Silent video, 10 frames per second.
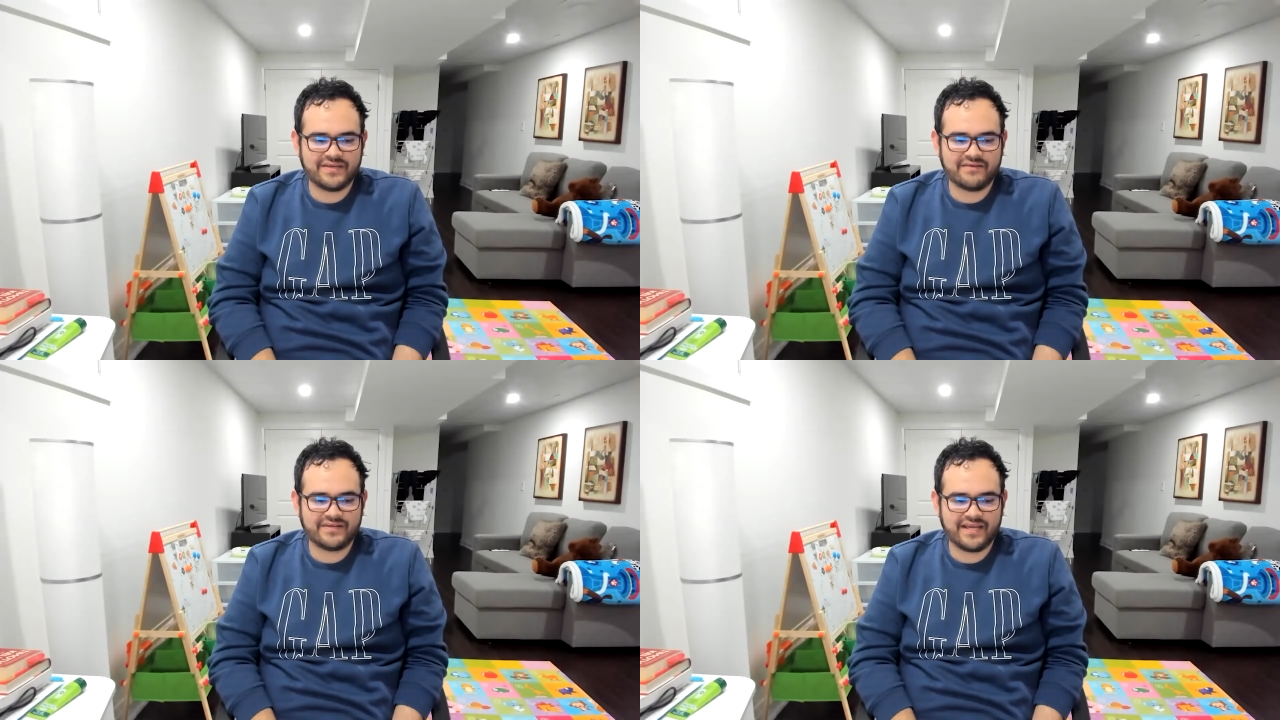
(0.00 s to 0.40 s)

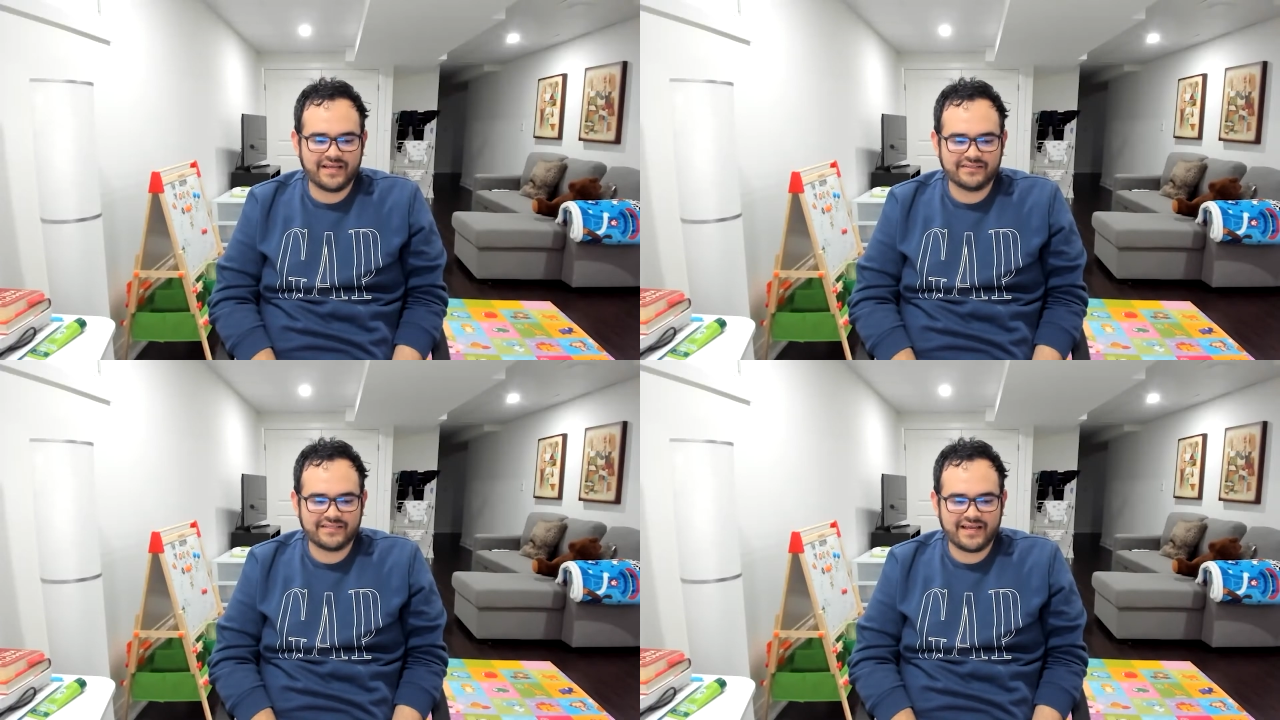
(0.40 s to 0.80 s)
we have
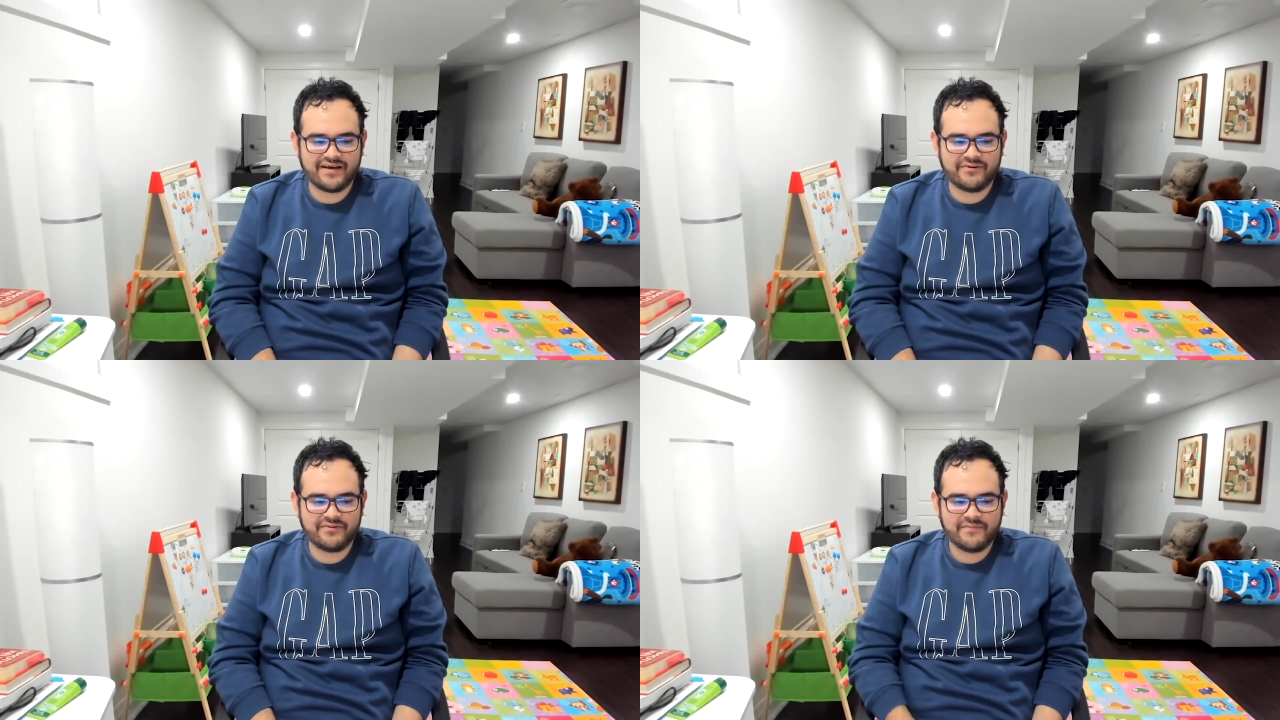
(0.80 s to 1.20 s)
nailed
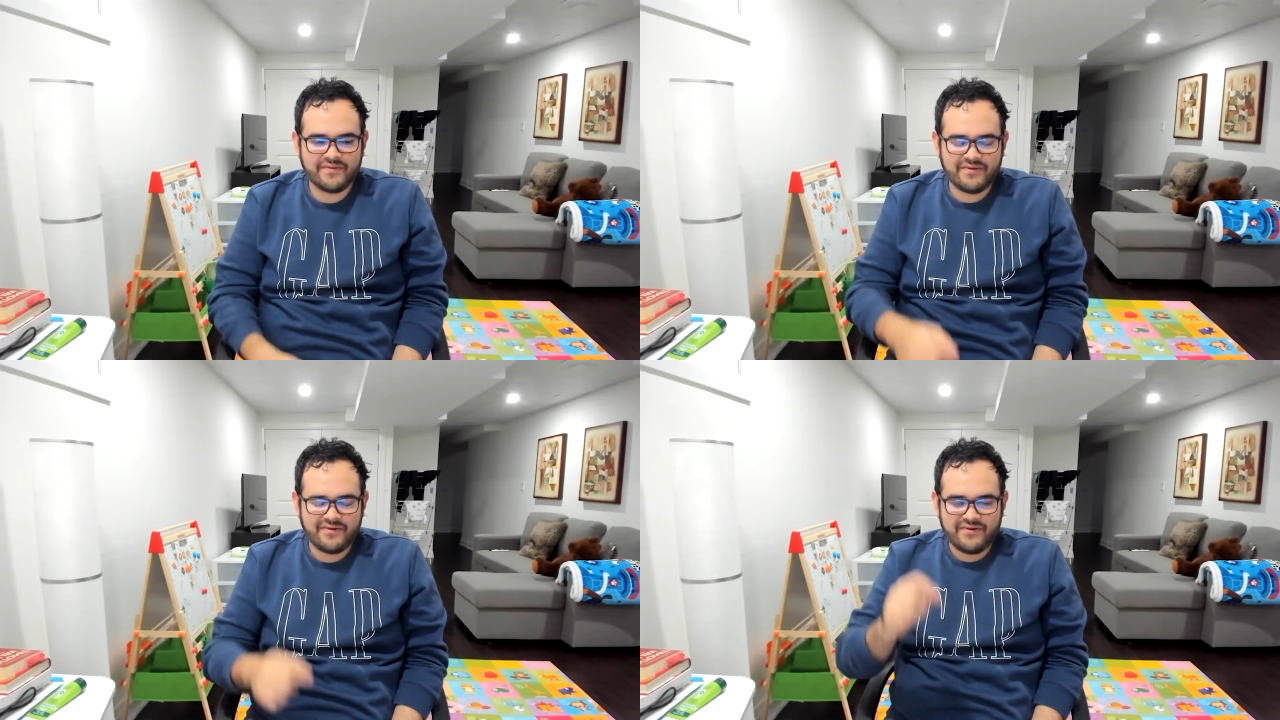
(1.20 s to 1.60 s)
down
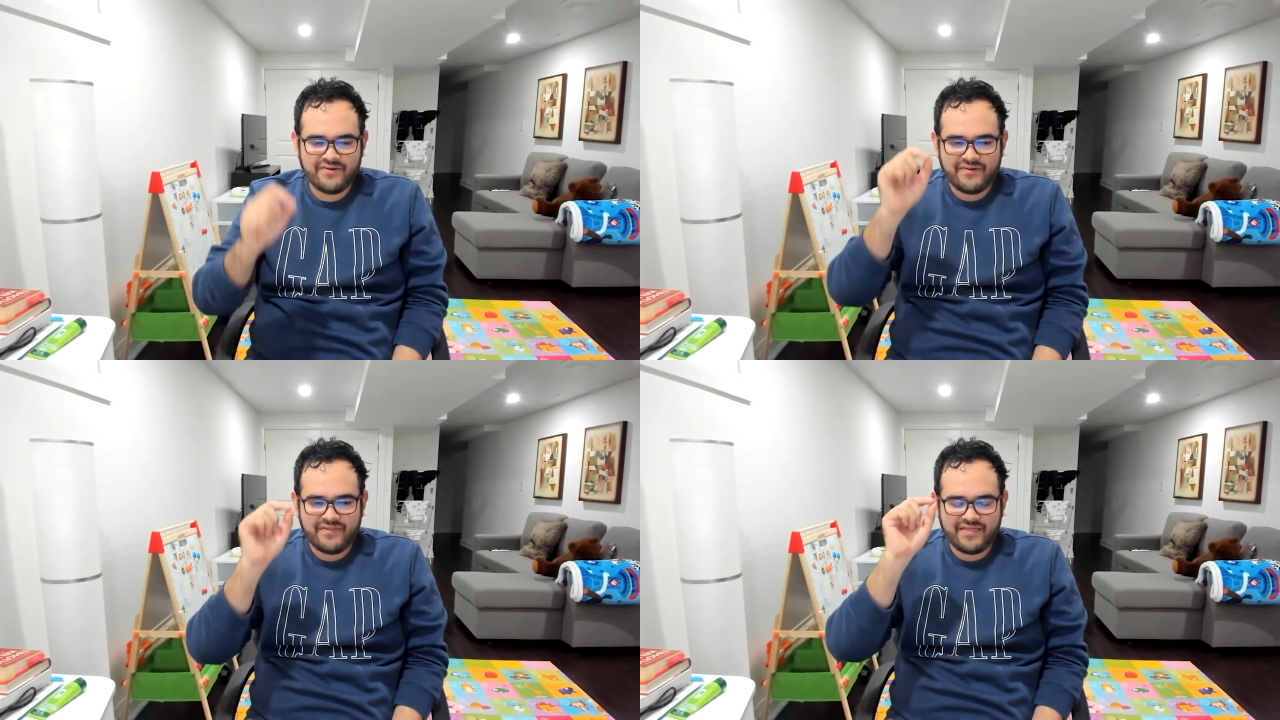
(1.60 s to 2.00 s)

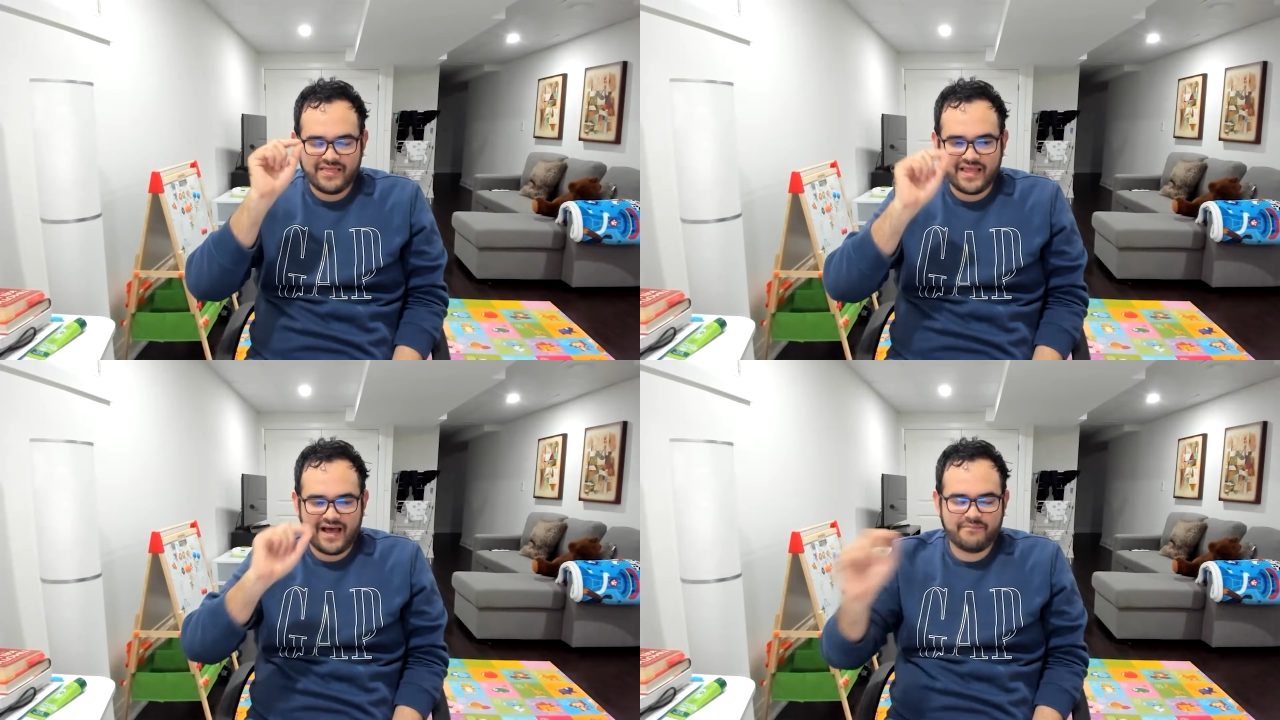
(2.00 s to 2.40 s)

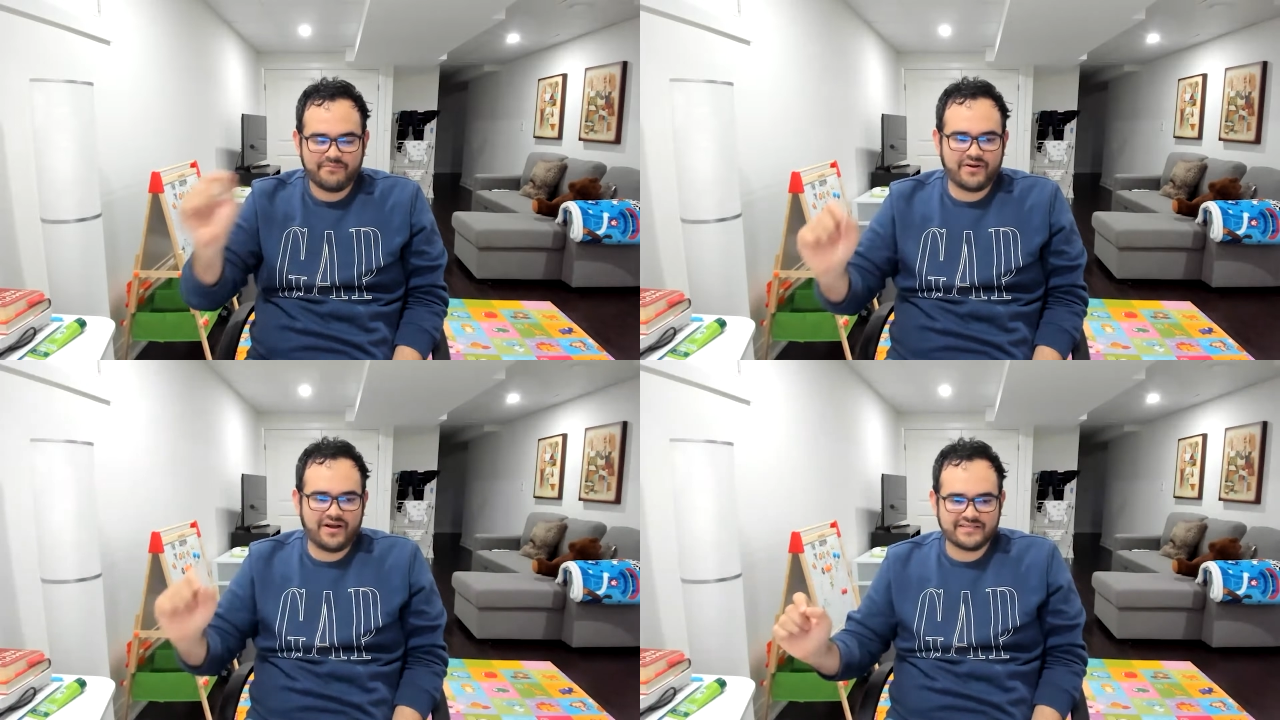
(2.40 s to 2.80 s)
that
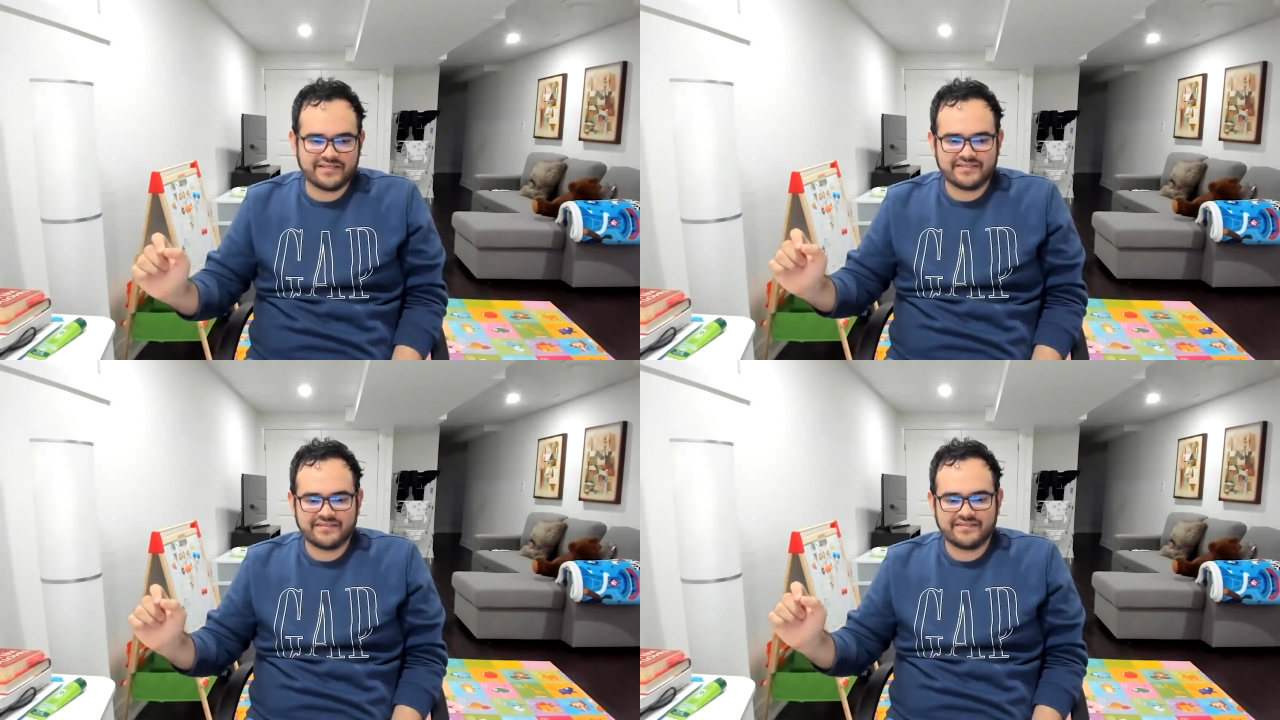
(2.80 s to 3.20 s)

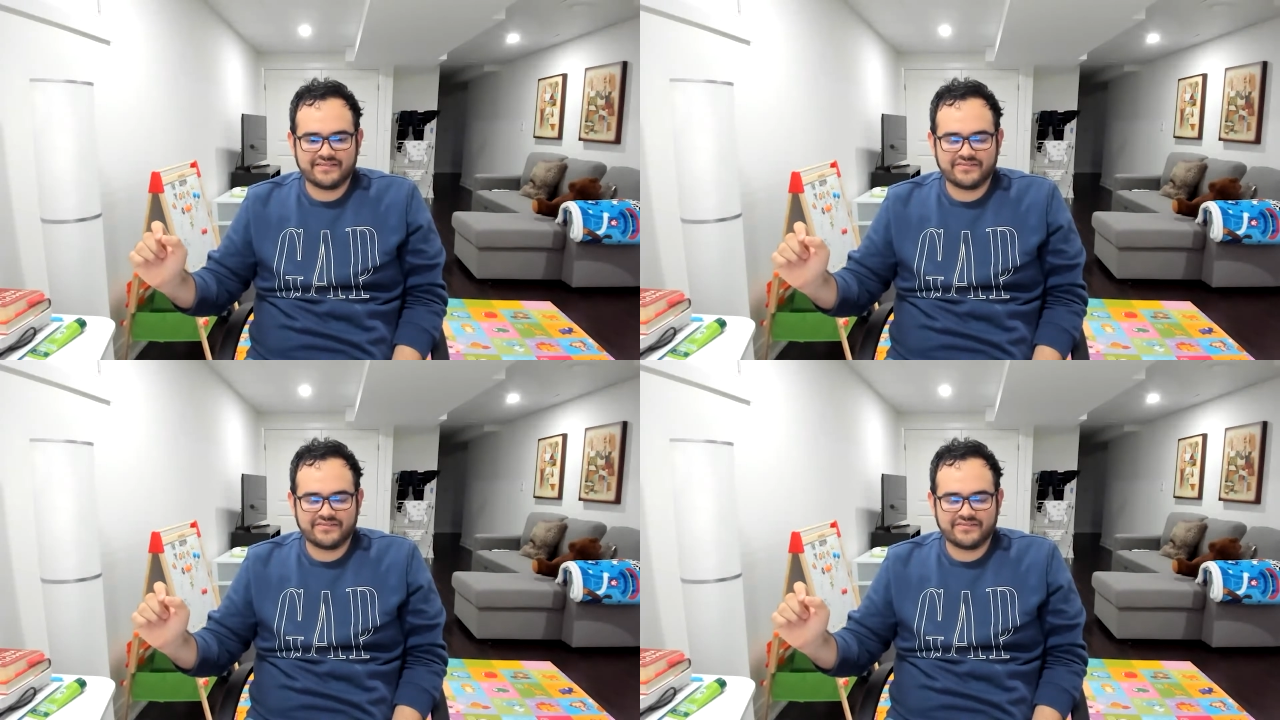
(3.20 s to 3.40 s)
process